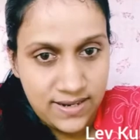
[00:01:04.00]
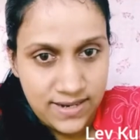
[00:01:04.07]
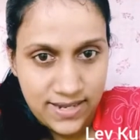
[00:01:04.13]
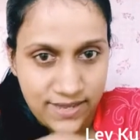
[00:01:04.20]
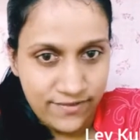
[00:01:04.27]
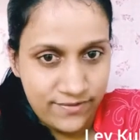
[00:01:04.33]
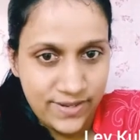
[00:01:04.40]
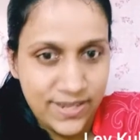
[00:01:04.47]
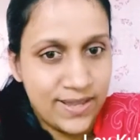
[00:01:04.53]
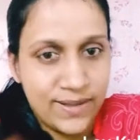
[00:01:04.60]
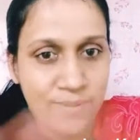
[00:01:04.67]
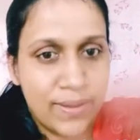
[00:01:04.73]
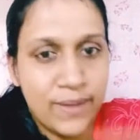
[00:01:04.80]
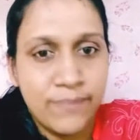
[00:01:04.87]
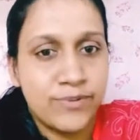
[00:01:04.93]
Lev.
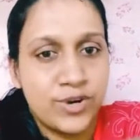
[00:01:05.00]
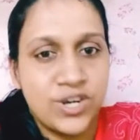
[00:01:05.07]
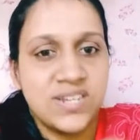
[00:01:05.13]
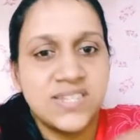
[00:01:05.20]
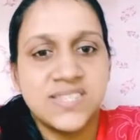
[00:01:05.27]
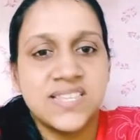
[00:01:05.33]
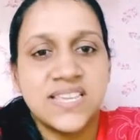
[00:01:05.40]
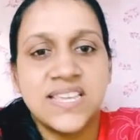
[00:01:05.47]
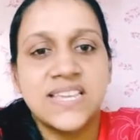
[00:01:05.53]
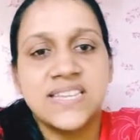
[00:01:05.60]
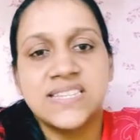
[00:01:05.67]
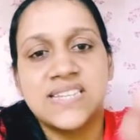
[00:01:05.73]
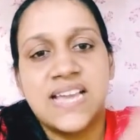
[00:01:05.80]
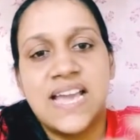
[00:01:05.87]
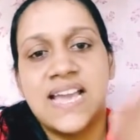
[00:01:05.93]
I am pronouncing
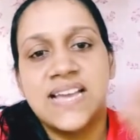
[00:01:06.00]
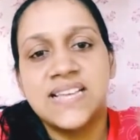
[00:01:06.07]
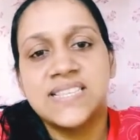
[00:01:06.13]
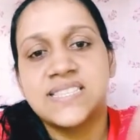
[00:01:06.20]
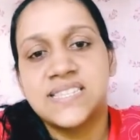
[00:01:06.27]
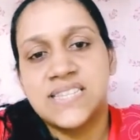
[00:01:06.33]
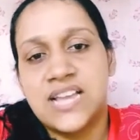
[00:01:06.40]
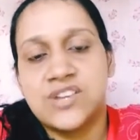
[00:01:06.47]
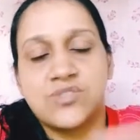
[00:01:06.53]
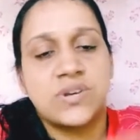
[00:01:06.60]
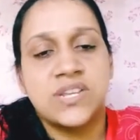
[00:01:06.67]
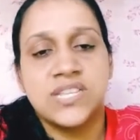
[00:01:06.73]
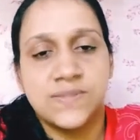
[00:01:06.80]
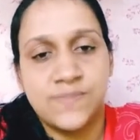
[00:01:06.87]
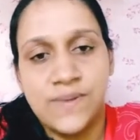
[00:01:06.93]
it as it
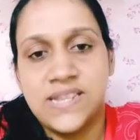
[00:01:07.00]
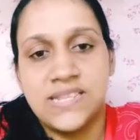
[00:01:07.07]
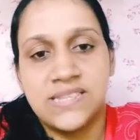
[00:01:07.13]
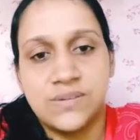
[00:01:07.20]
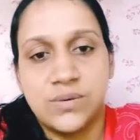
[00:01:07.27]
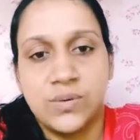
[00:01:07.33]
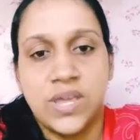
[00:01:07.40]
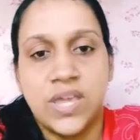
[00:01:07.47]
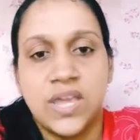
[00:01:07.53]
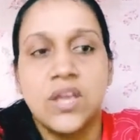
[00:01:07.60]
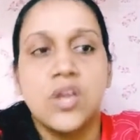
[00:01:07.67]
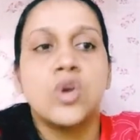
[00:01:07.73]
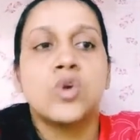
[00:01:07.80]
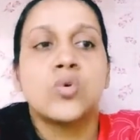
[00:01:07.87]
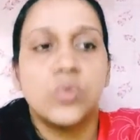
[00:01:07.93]
actually spells. Okay,
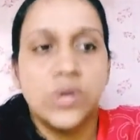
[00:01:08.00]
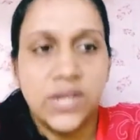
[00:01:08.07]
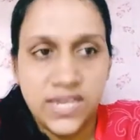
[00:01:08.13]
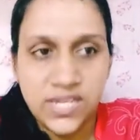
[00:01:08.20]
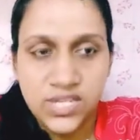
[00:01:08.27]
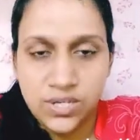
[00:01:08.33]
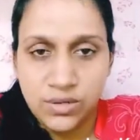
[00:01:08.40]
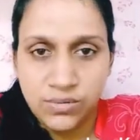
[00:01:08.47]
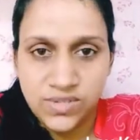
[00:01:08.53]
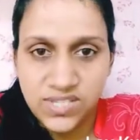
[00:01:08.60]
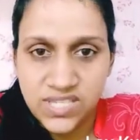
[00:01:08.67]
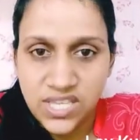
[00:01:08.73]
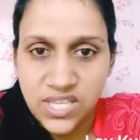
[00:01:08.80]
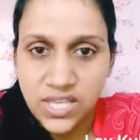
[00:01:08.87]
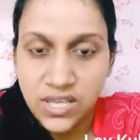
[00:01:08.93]
Kuleshov,
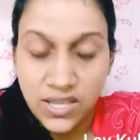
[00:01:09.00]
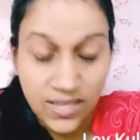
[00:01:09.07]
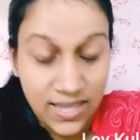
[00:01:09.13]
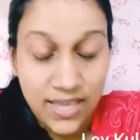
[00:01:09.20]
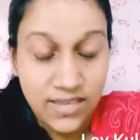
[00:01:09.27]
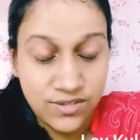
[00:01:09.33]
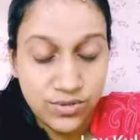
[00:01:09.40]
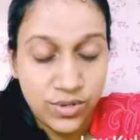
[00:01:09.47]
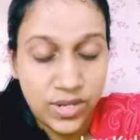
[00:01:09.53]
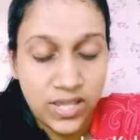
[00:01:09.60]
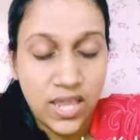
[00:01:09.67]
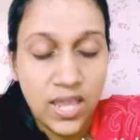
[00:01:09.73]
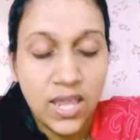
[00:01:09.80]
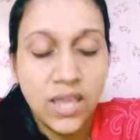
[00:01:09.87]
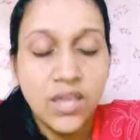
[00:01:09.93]

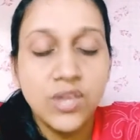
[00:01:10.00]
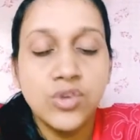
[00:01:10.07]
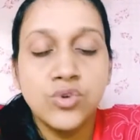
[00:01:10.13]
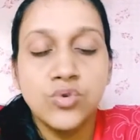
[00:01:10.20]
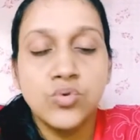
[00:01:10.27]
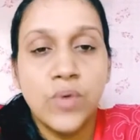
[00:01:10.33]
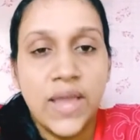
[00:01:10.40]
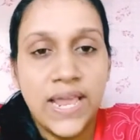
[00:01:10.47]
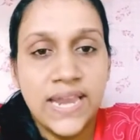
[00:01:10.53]
K-U-L-E-S-H-O-V,